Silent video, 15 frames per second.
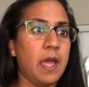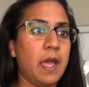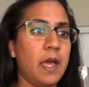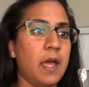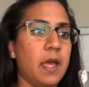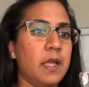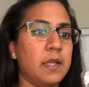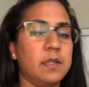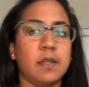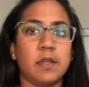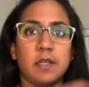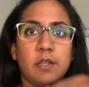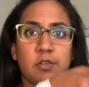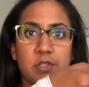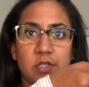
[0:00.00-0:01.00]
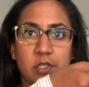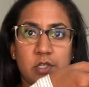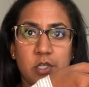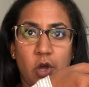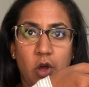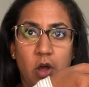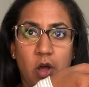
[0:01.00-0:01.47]
And here's the
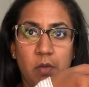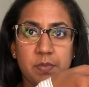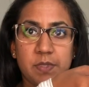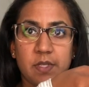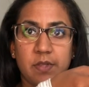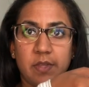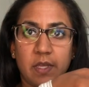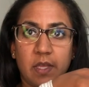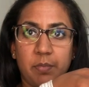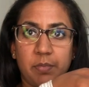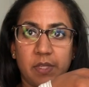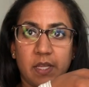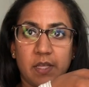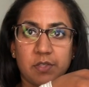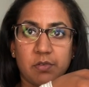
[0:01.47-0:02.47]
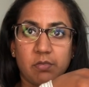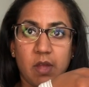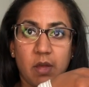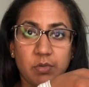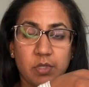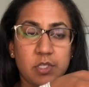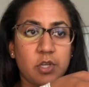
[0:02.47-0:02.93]
tops. The Kipling has a
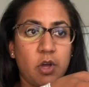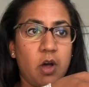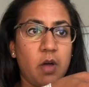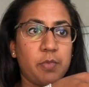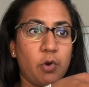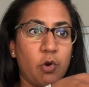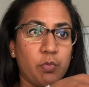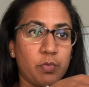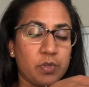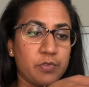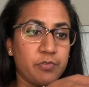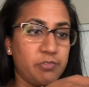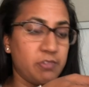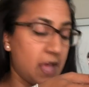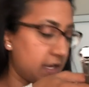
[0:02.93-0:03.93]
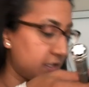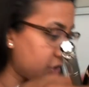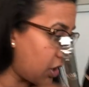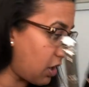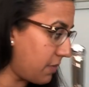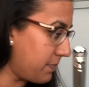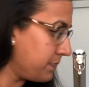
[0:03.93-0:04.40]
rounded top. The Homer is flat
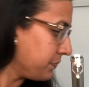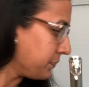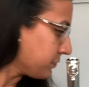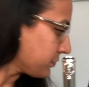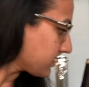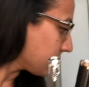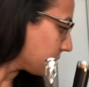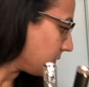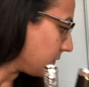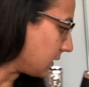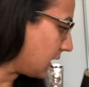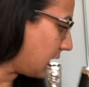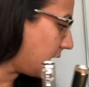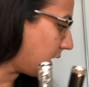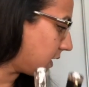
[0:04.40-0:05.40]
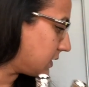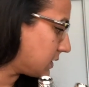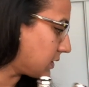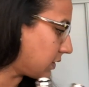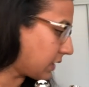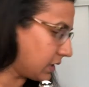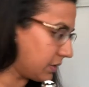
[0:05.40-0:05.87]
top.
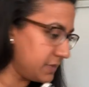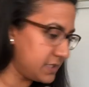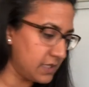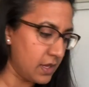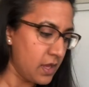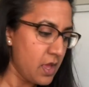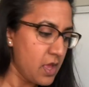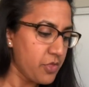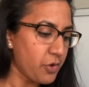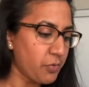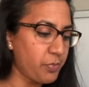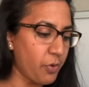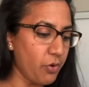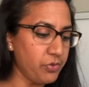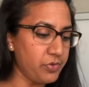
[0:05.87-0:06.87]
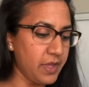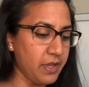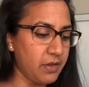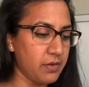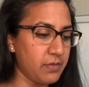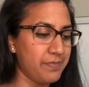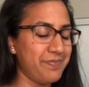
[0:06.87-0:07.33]
And okay, let me see. They're both
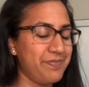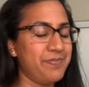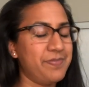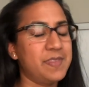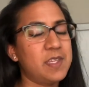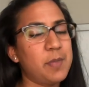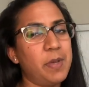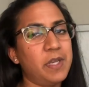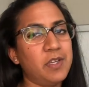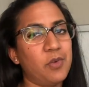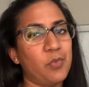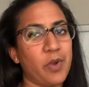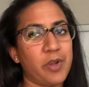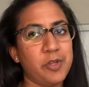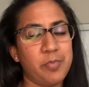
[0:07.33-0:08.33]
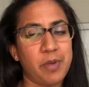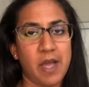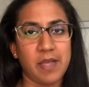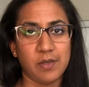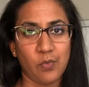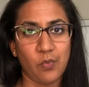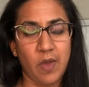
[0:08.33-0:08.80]
like, depending on where you
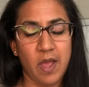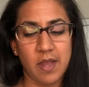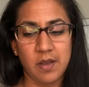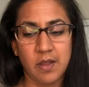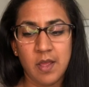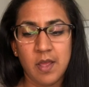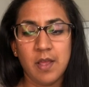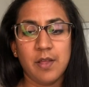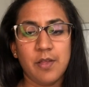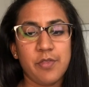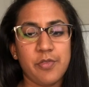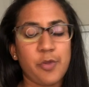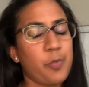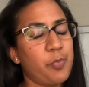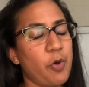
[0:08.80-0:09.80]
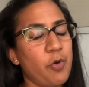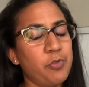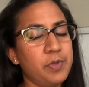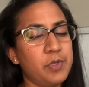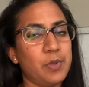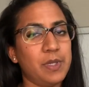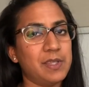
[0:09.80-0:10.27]
buy it and when, they're
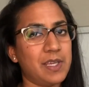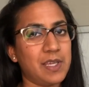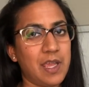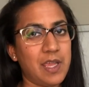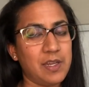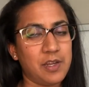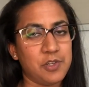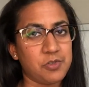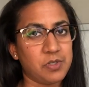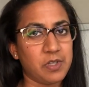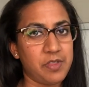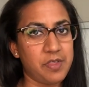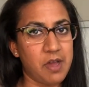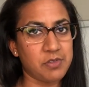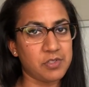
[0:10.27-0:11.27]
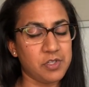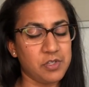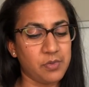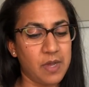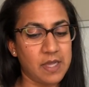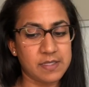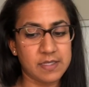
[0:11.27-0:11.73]
both between like 800 and 1,000
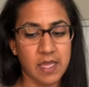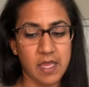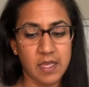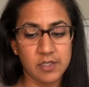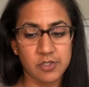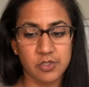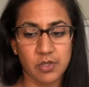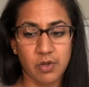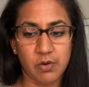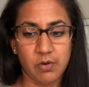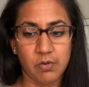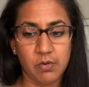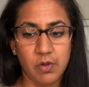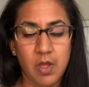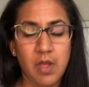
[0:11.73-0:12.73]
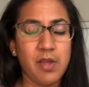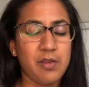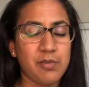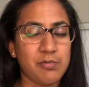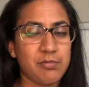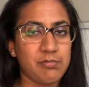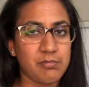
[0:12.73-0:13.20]
US, okay? So
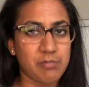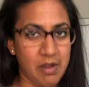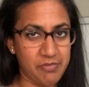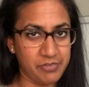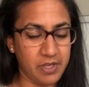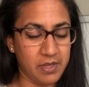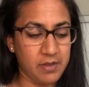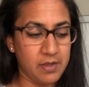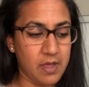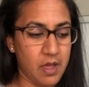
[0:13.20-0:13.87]
roughly.